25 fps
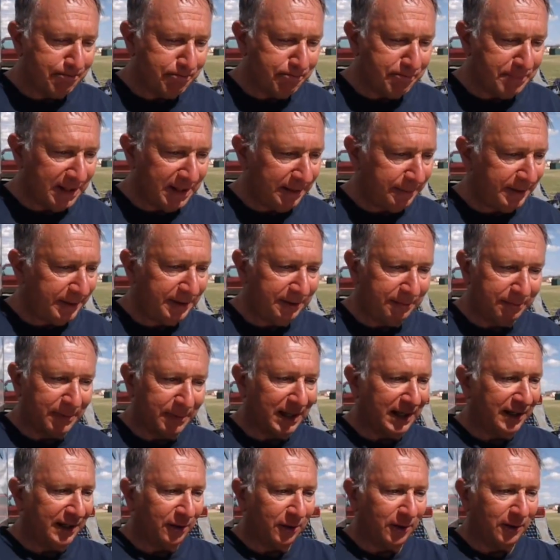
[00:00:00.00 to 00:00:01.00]
maybe
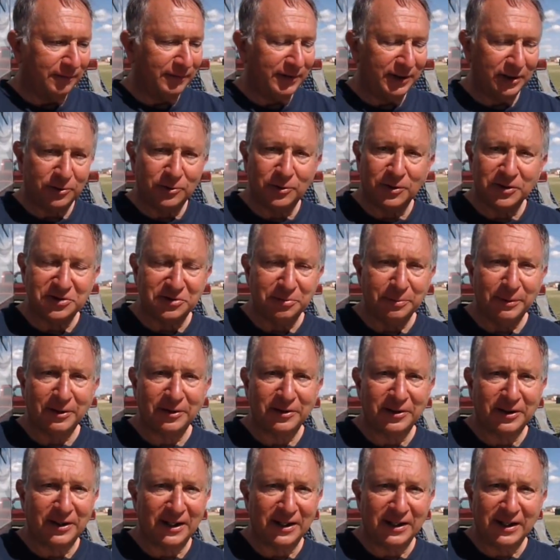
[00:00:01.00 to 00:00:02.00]
my
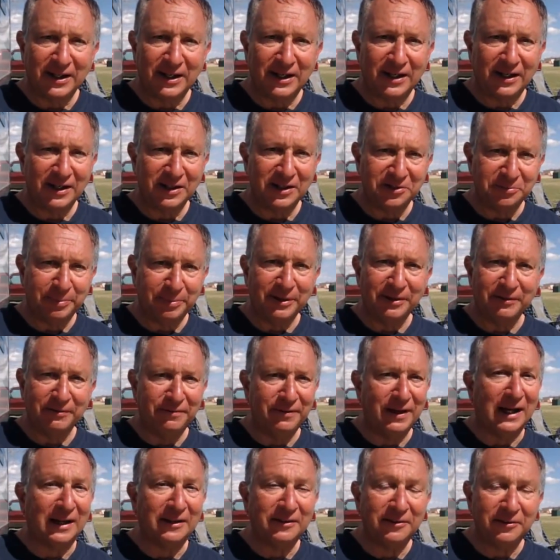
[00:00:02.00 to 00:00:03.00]
RVacrossamerica.net has been of
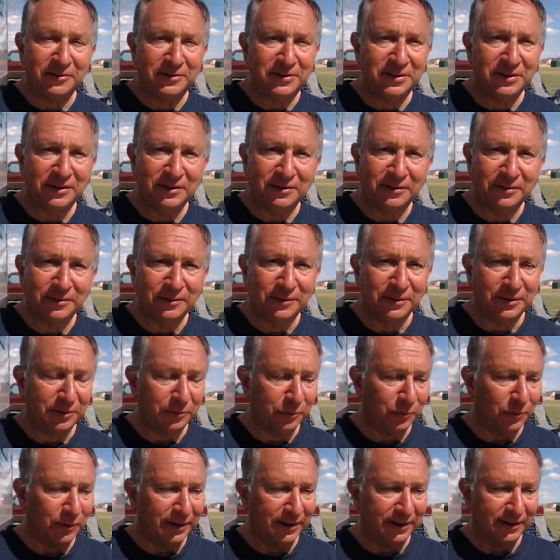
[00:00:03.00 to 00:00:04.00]
value to you and
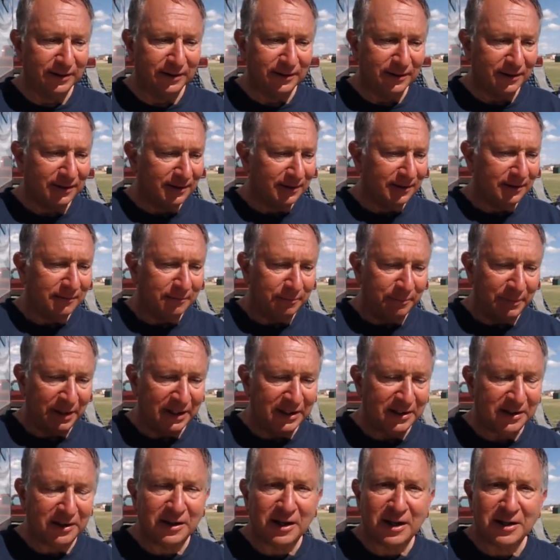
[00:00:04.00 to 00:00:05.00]
you want to
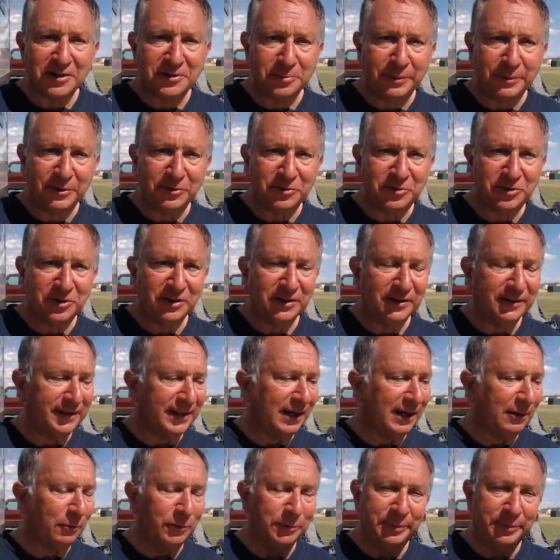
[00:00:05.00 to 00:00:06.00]
make a contribution,
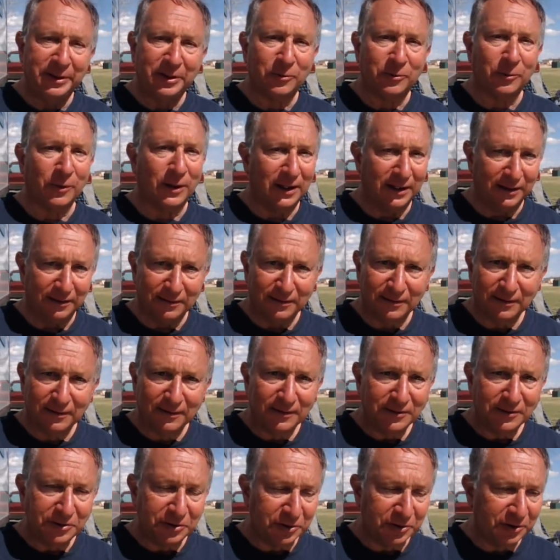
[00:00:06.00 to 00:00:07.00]
that would be great.
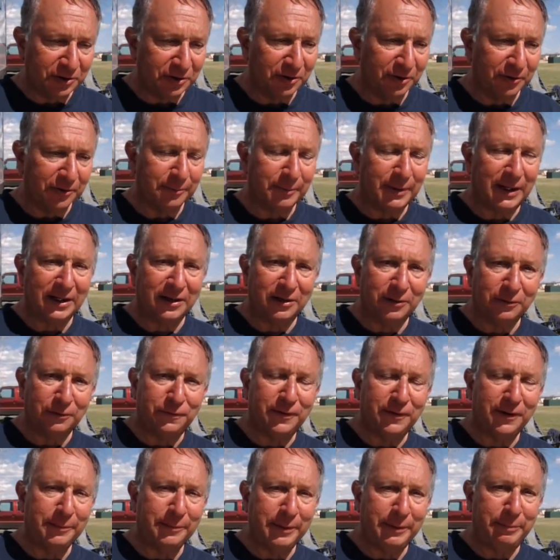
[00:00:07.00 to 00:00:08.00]
You can go to my
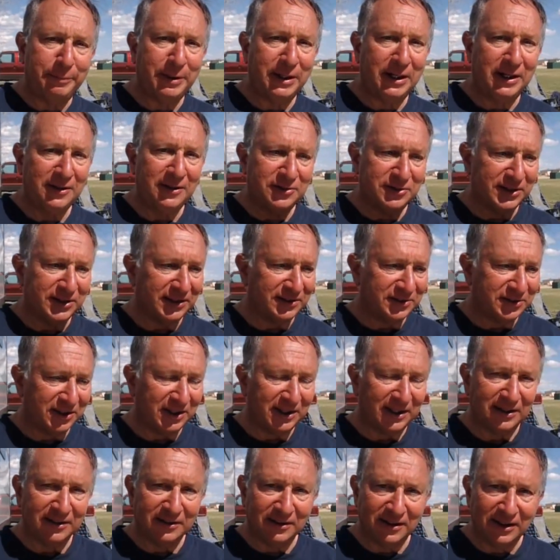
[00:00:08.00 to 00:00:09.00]
GoFundMe page. That's
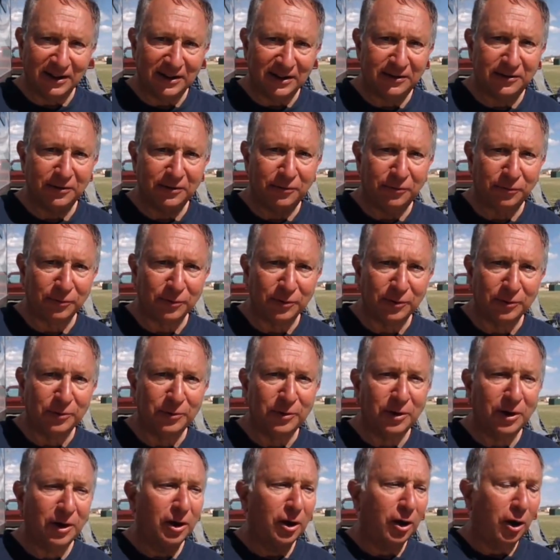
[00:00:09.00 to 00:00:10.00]
again linked
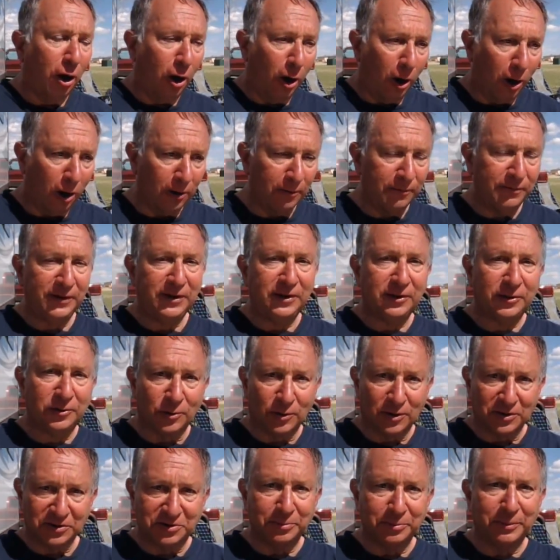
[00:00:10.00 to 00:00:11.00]
through
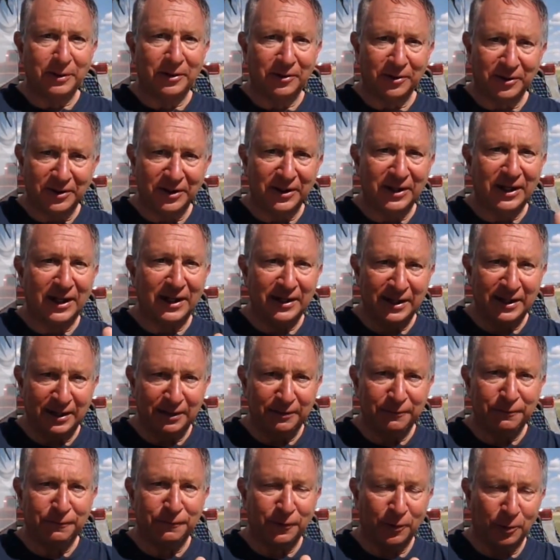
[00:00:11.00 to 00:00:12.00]

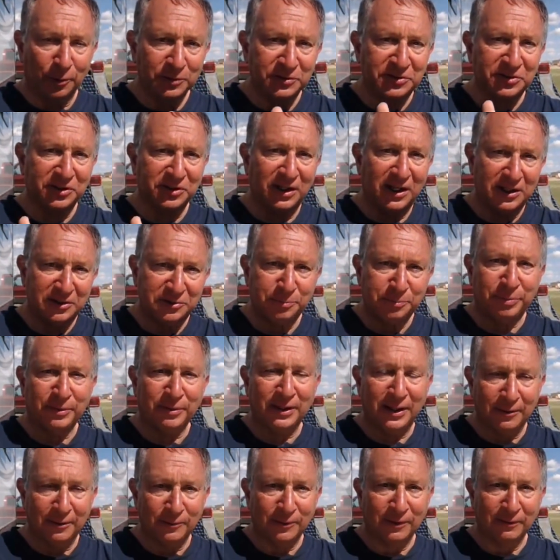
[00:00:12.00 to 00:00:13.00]

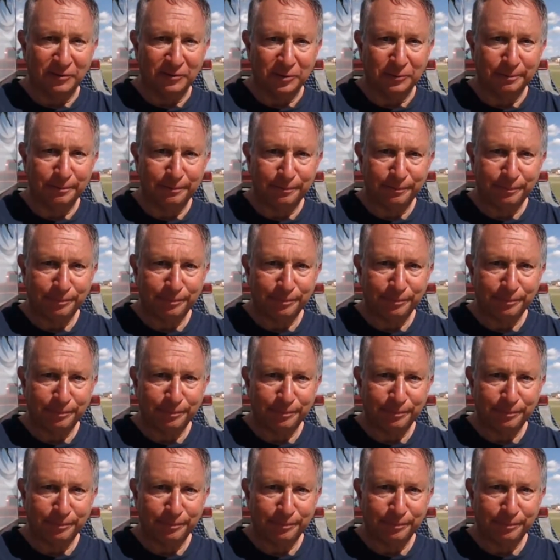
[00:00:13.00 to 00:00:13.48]
RVacrossamerica.net/Platte River.